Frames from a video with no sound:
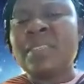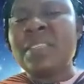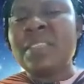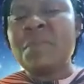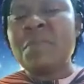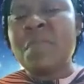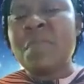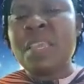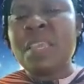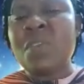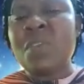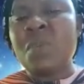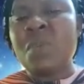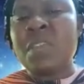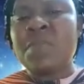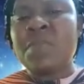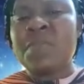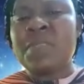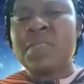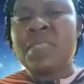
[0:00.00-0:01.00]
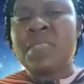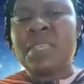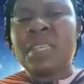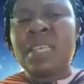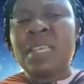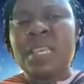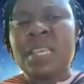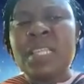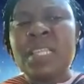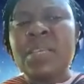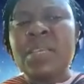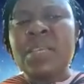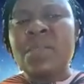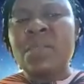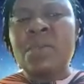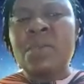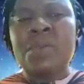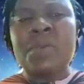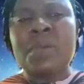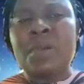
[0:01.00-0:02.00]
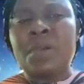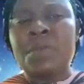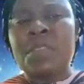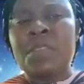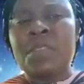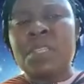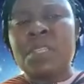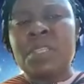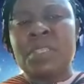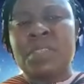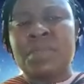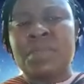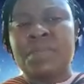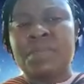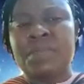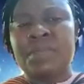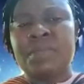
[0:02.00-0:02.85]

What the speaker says: still making waves in the global community?